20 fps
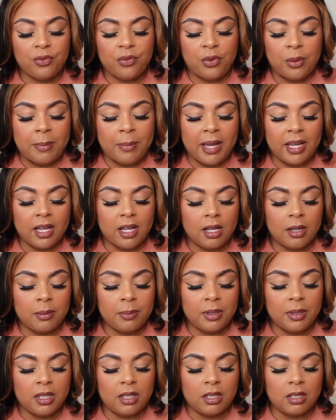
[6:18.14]
for makeup
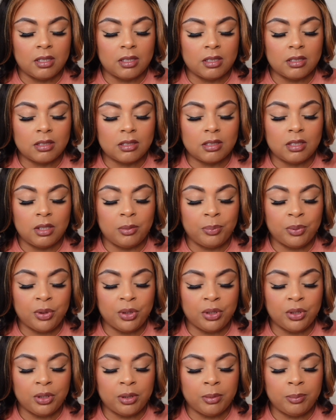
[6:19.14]
is the
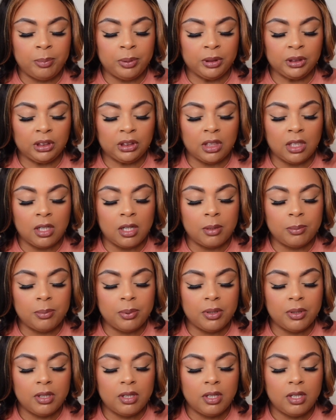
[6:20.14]
PUR Push Up
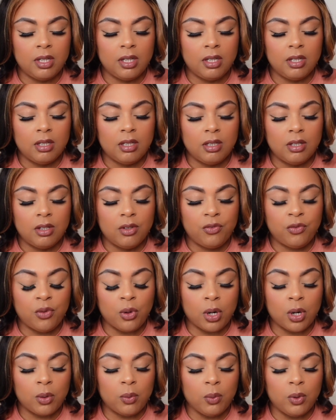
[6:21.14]

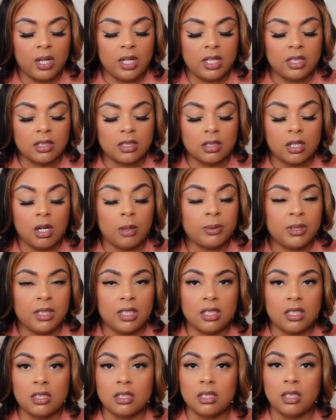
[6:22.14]
4-in-1
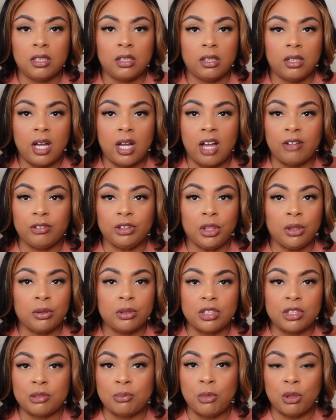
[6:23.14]
Sculpting Concealer. I've
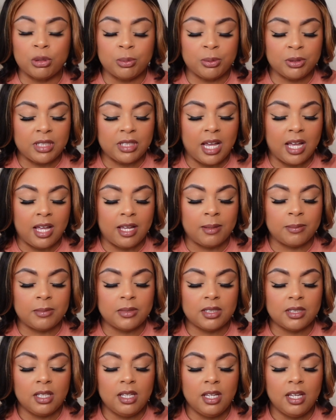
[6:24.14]
showed this multiple
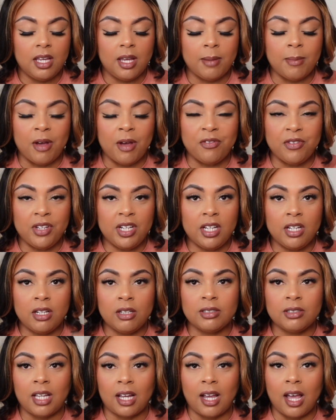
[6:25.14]
times in my
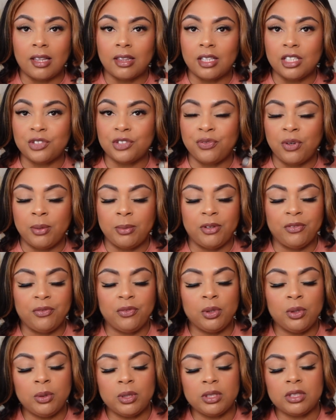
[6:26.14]
videos. I got this from
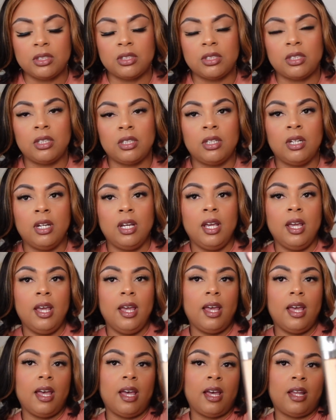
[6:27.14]
Influenster
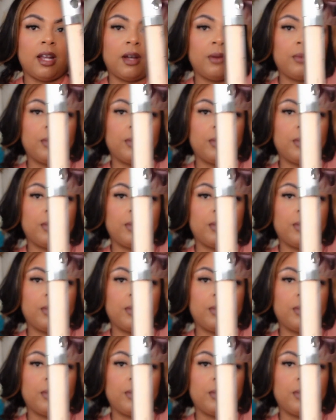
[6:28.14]
and I